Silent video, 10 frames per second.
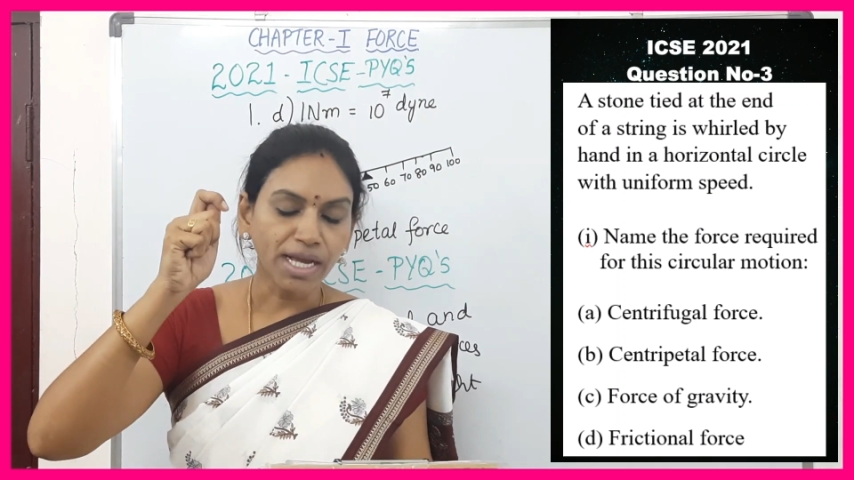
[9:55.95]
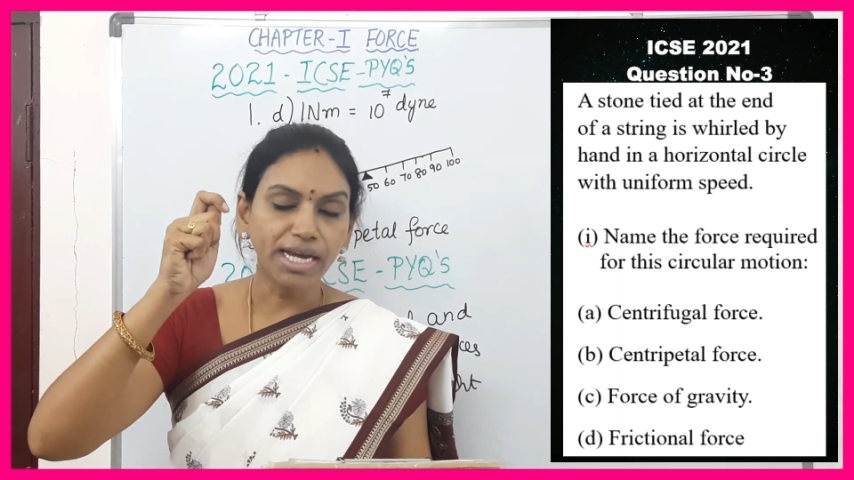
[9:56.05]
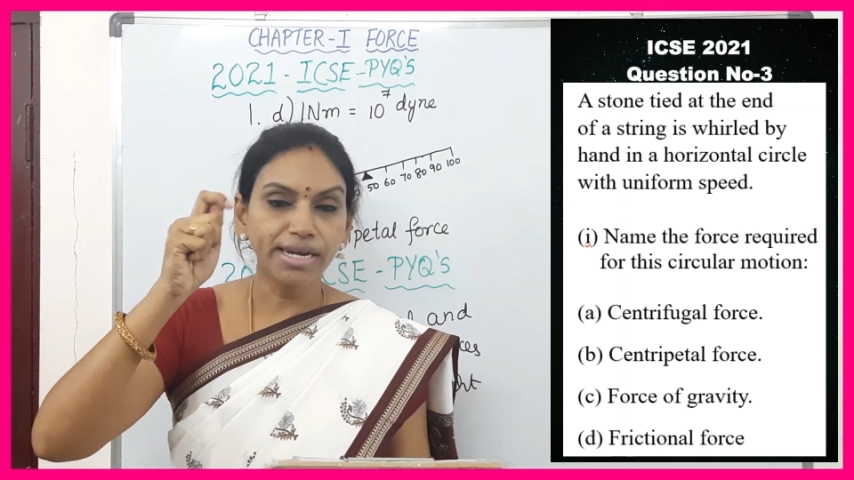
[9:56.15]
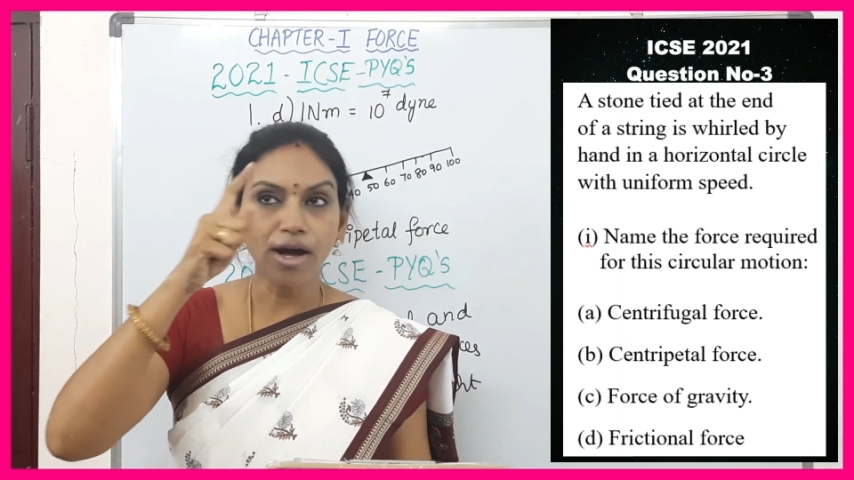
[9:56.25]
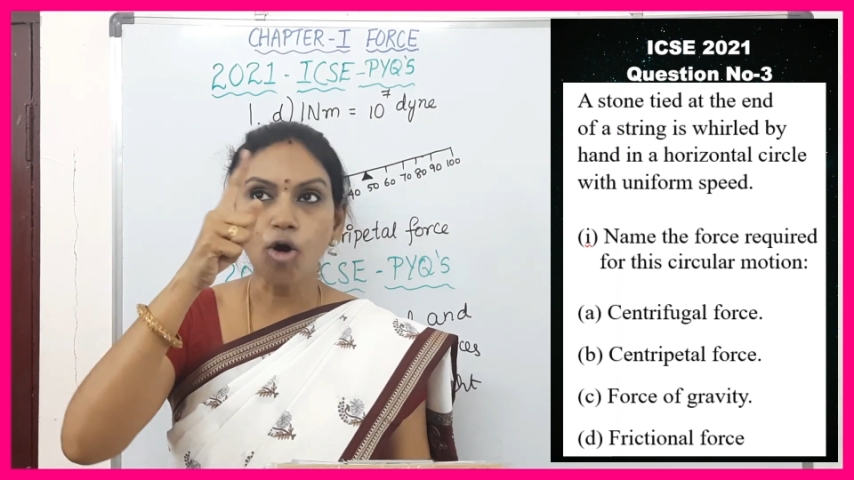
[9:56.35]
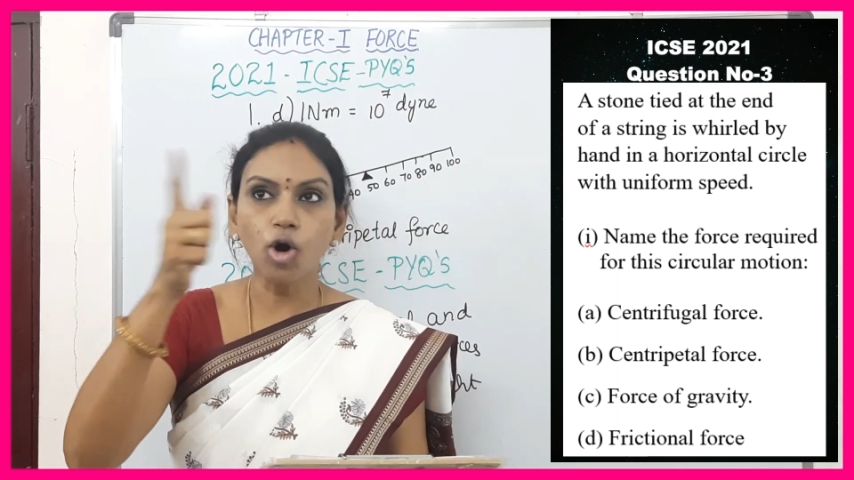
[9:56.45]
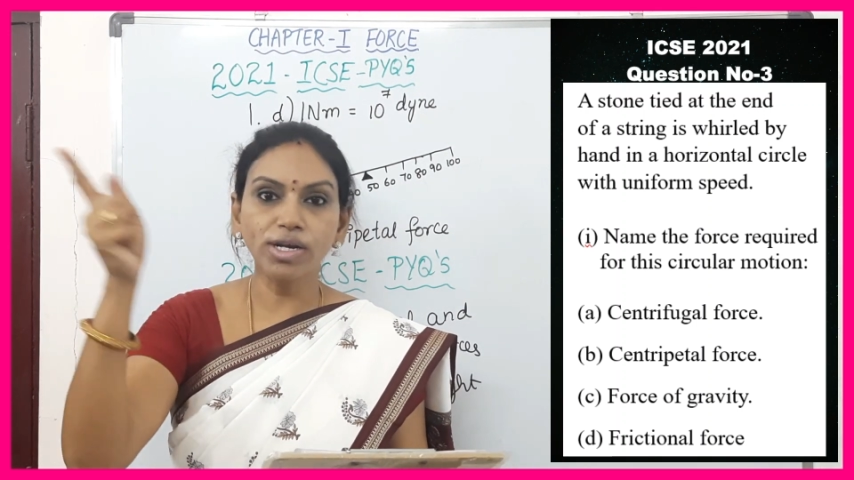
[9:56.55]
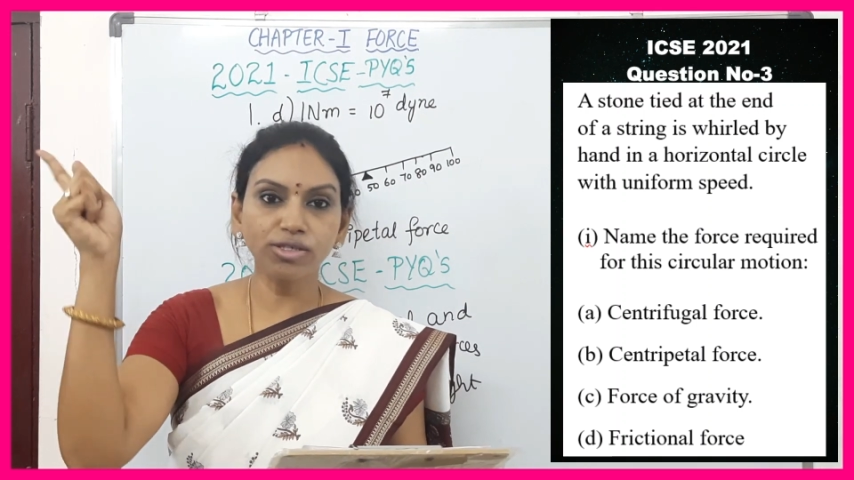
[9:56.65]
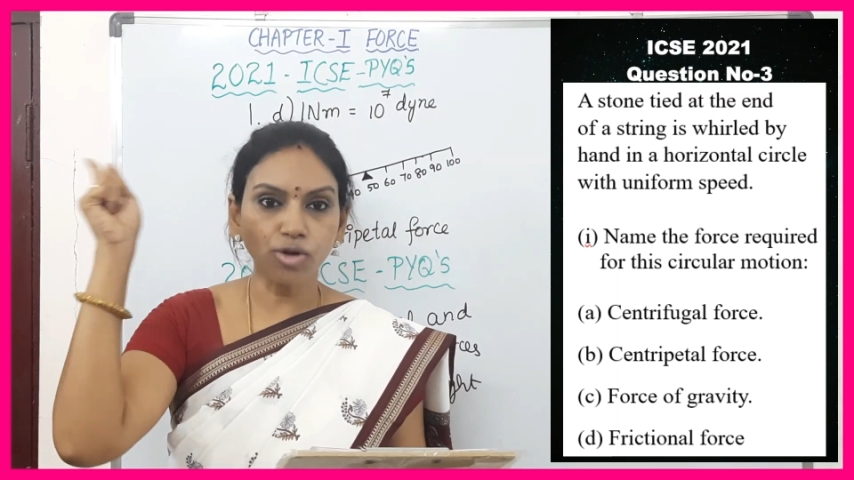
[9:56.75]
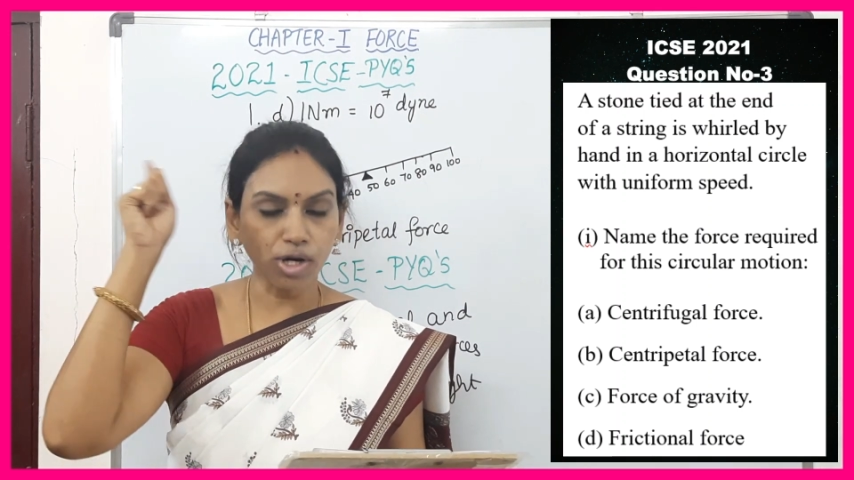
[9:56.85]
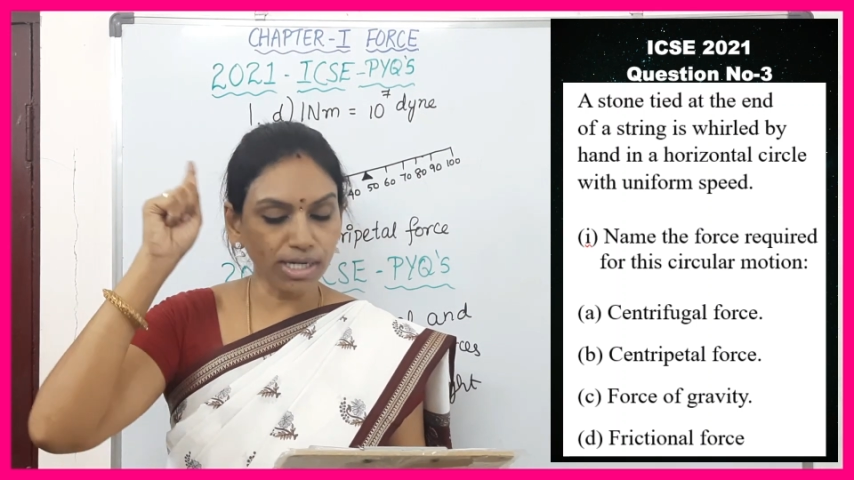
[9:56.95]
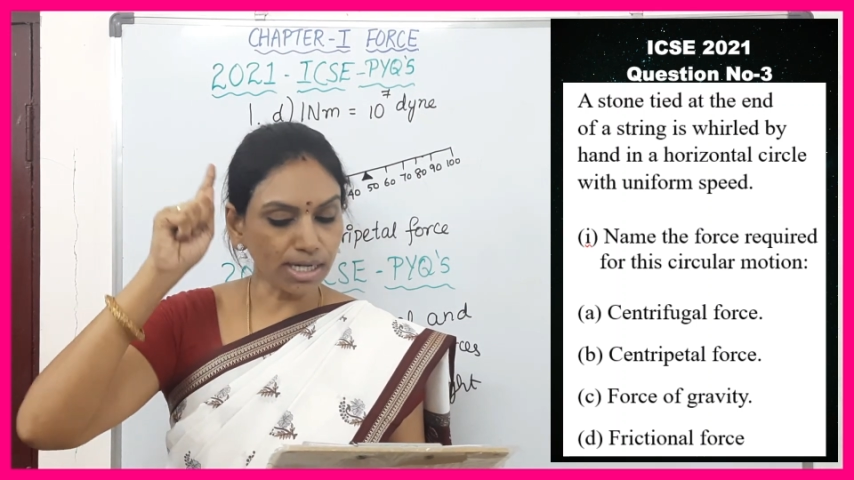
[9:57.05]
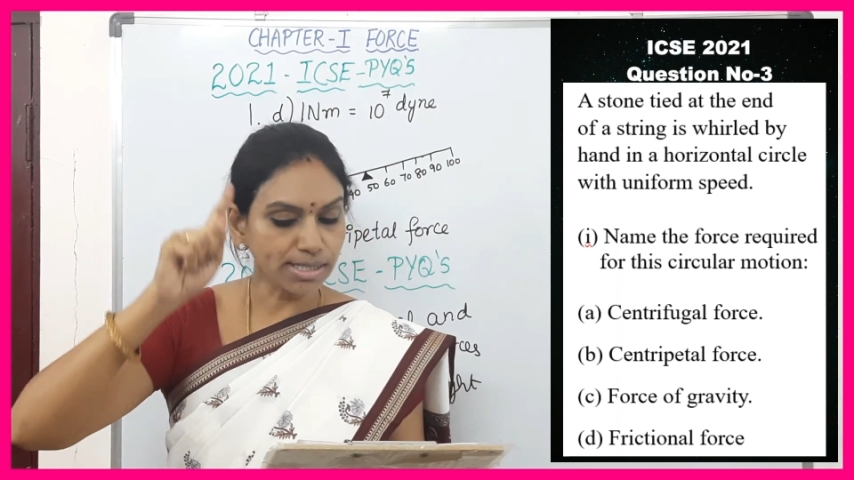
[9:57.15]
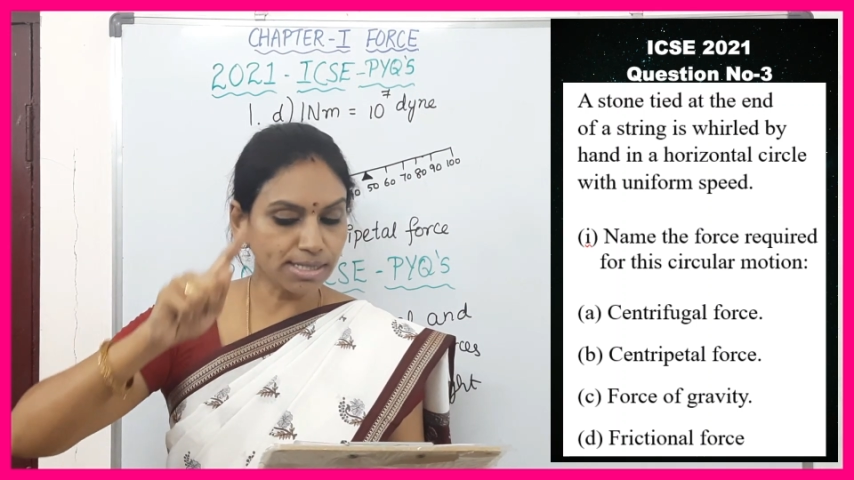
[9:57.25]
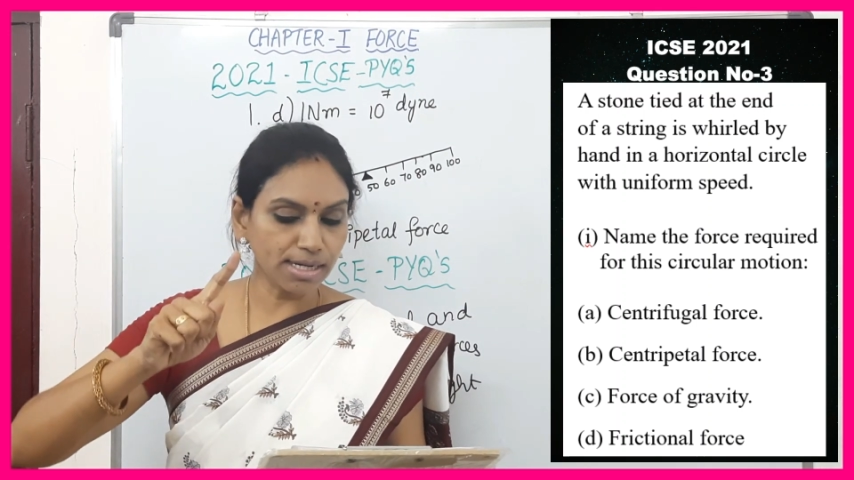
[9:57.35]
in a
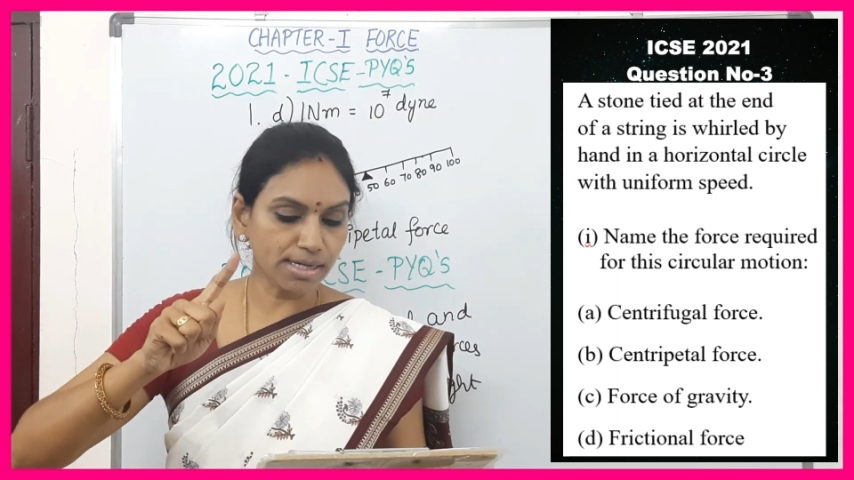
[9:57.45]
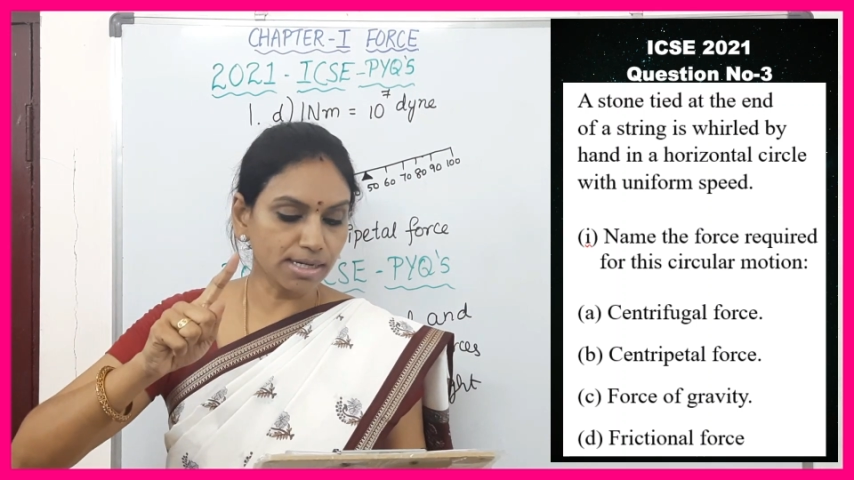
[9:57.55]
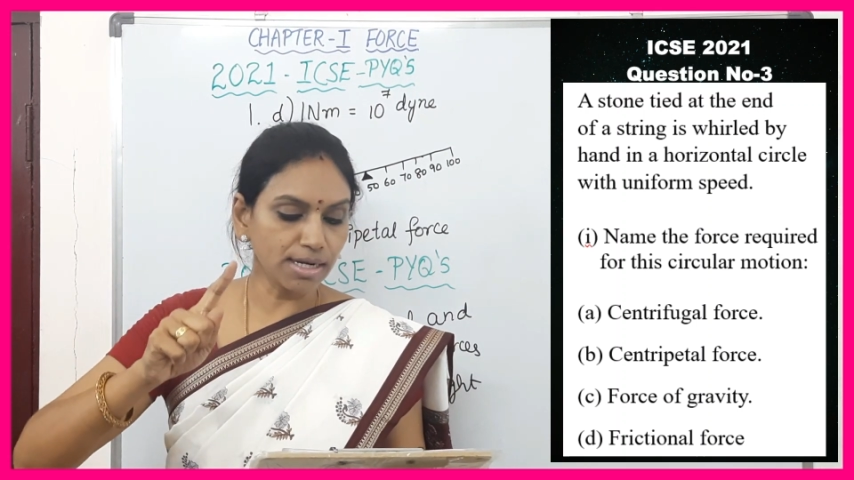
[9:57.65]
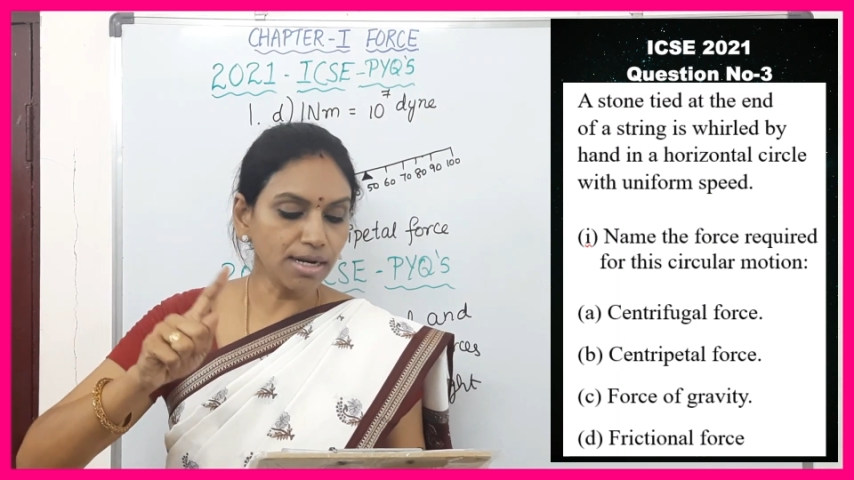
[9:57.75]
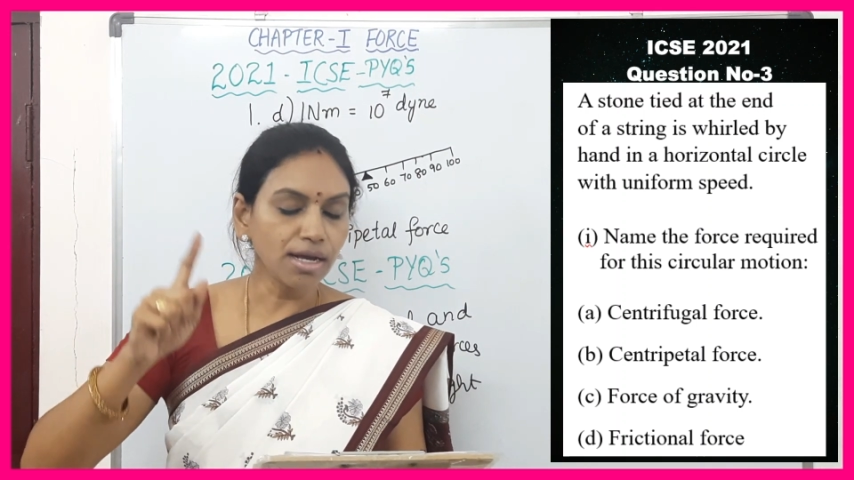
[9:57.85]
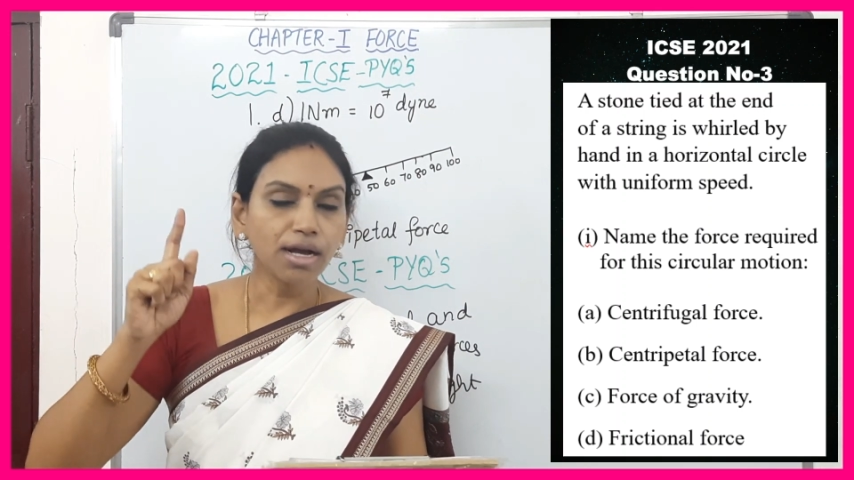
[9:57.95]
horizontal circle